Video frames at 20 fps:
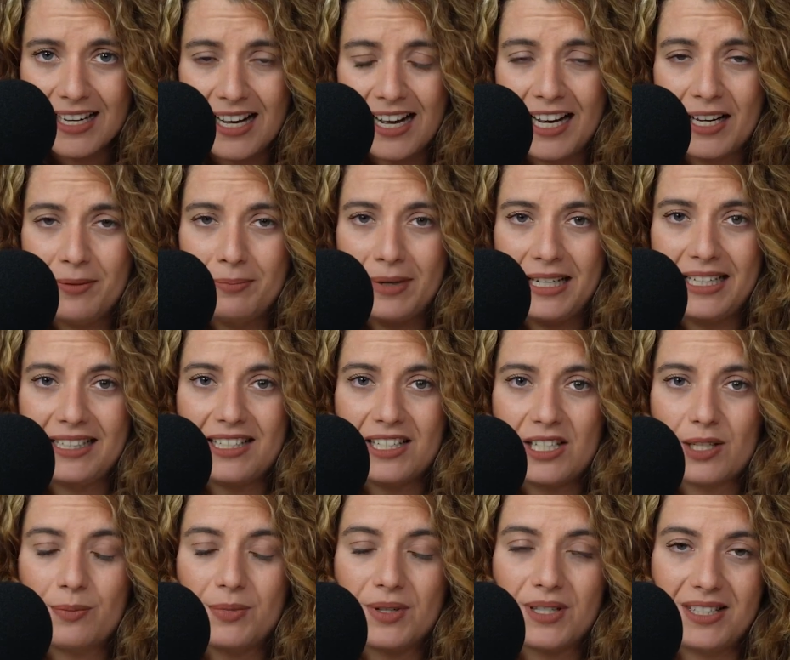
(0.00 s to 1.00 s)
I made
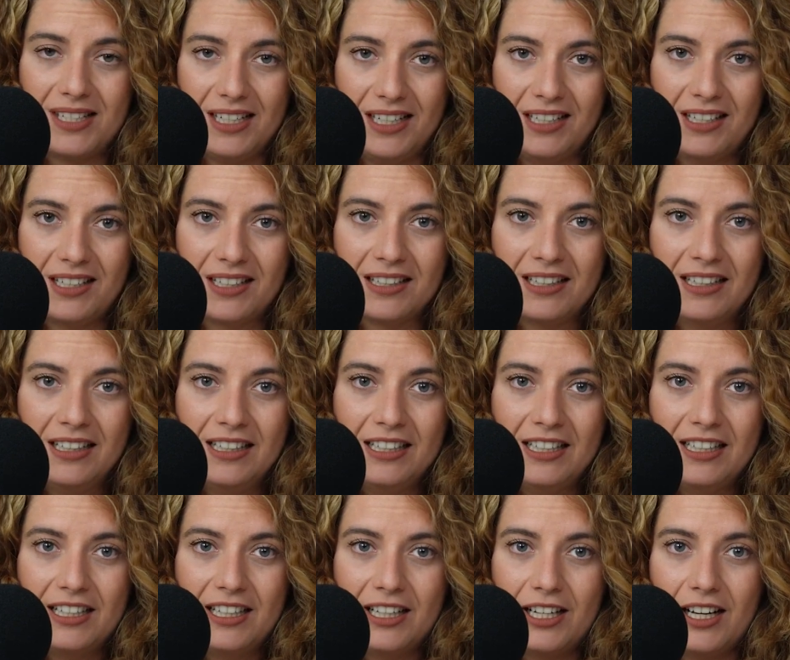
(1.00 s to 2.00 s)
this mistake
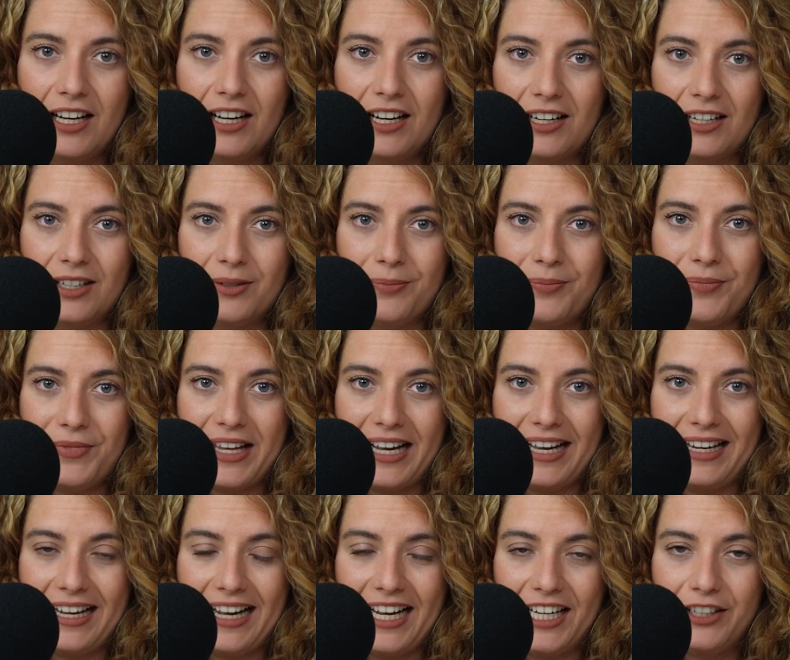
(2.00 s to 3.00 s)

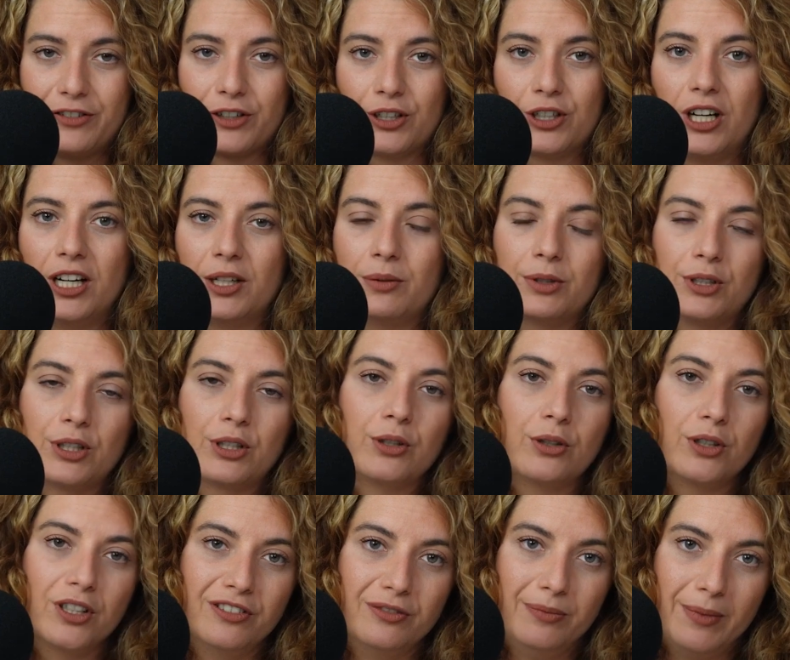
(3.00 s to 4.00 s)
that I forgot what the
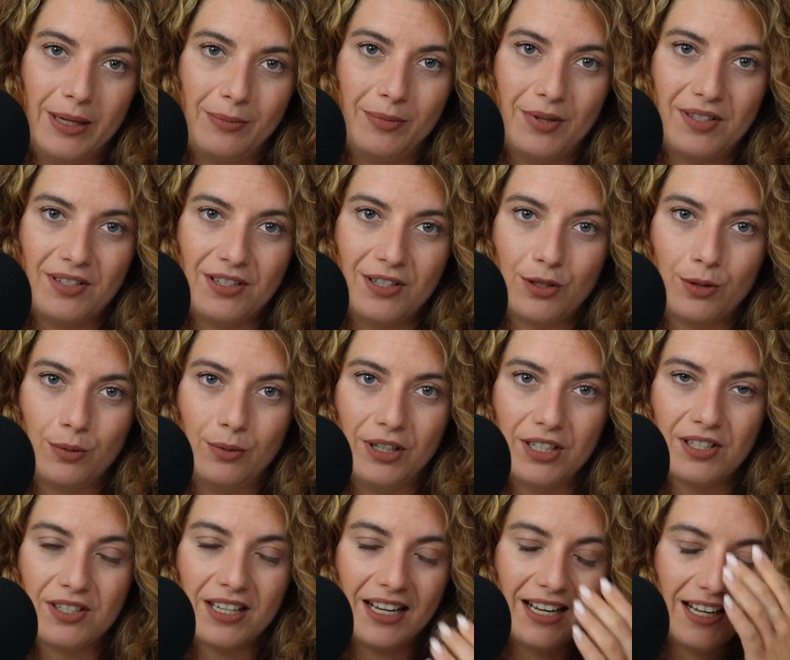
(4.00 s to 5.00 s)
core of my business
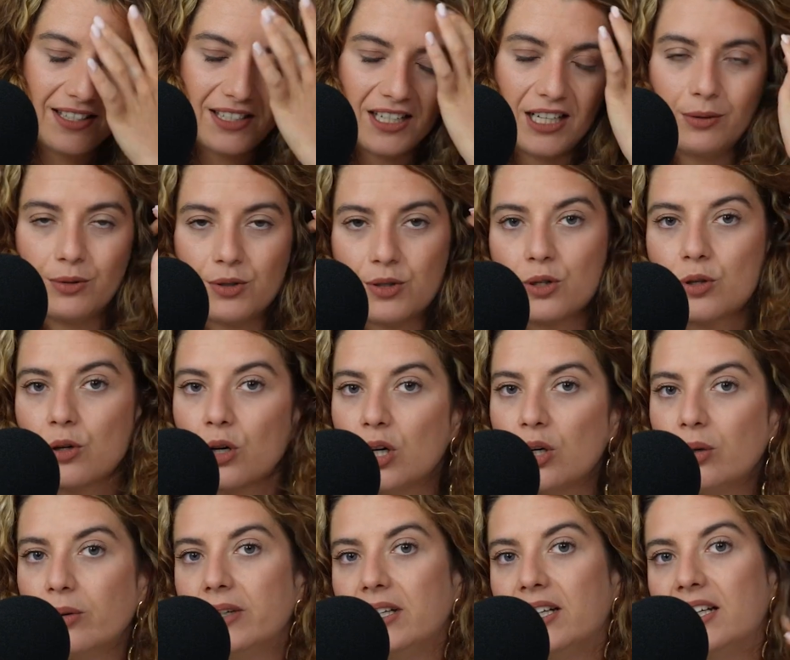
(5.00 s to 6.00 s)
was as I was
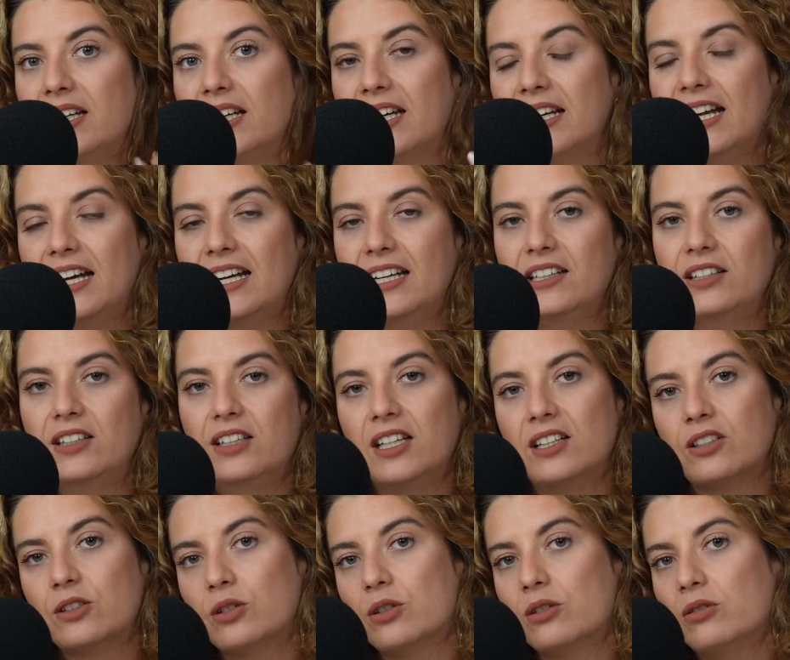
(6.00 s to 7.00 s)
growing
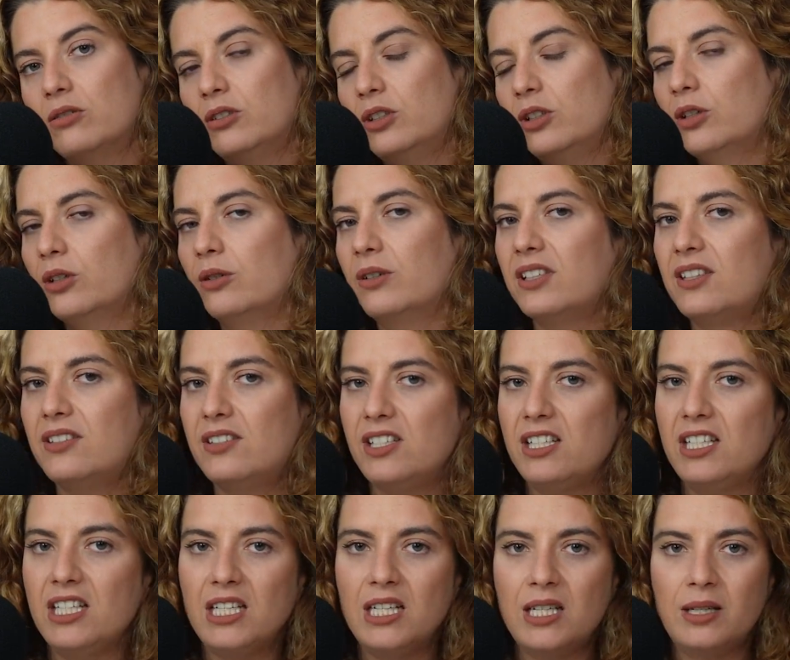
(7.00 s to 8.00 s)
and you know, a
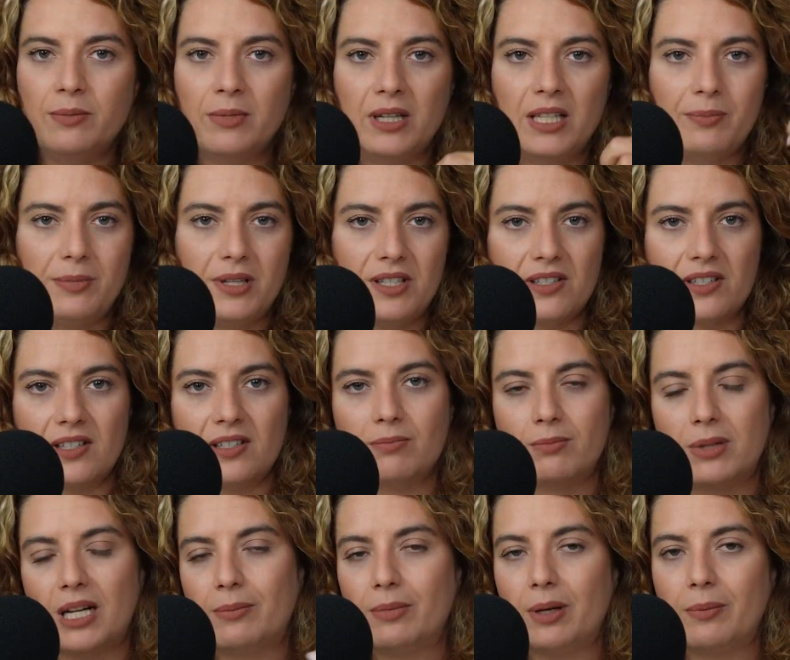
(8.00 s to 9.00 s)
team and business
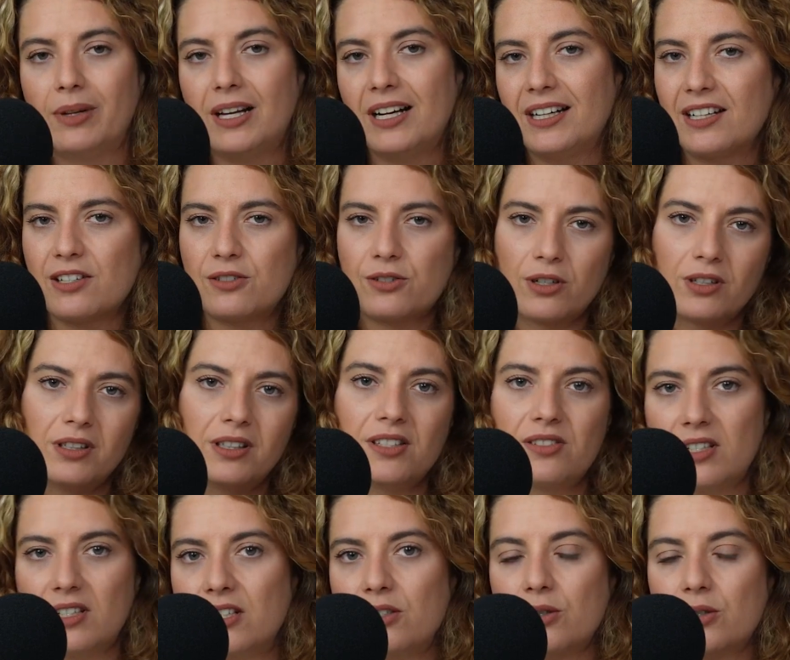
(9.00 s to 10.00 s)
and blah, blah, blah. And I started
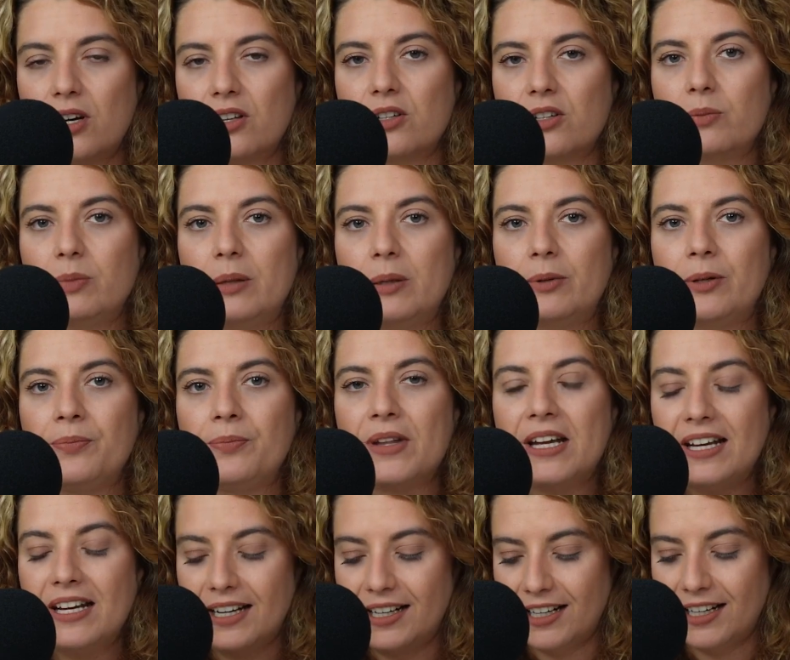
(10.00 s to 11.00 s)
listening to other people.
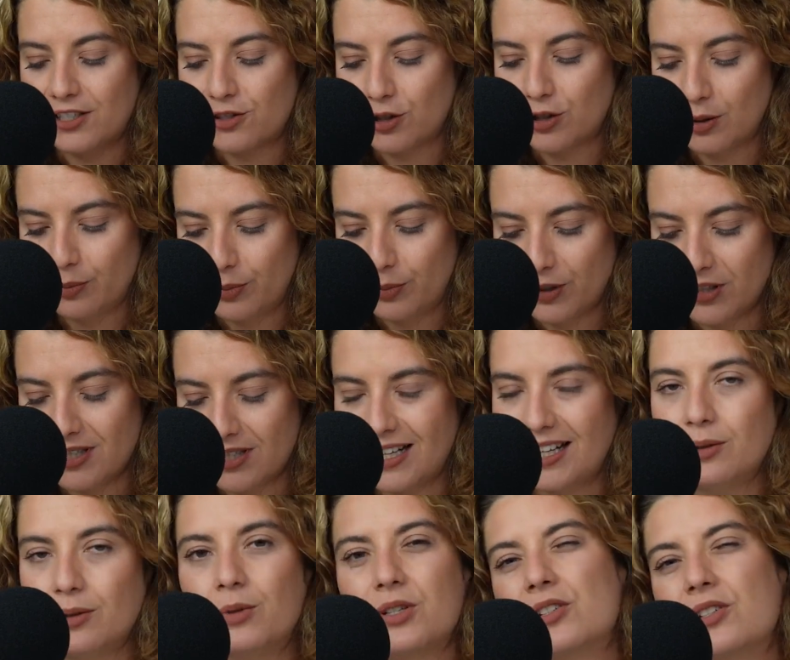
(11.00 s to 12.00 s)
And at a certain point,
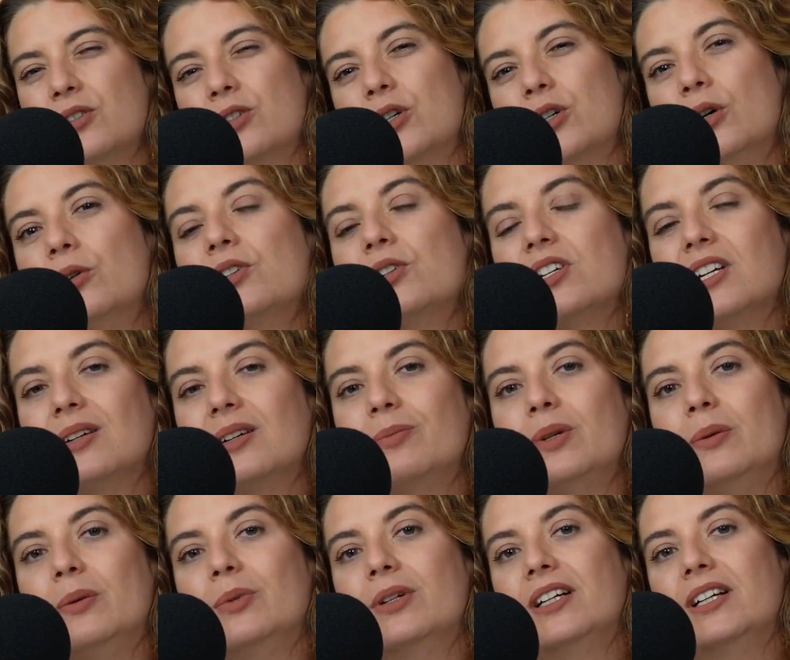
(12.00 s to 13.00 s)
I wasn't coaching
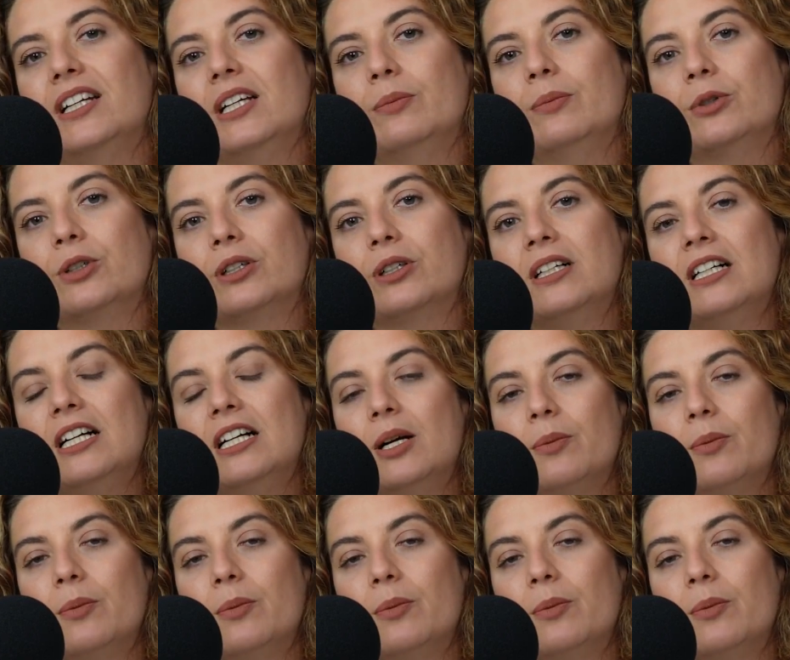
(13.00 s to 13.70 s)
people anymore.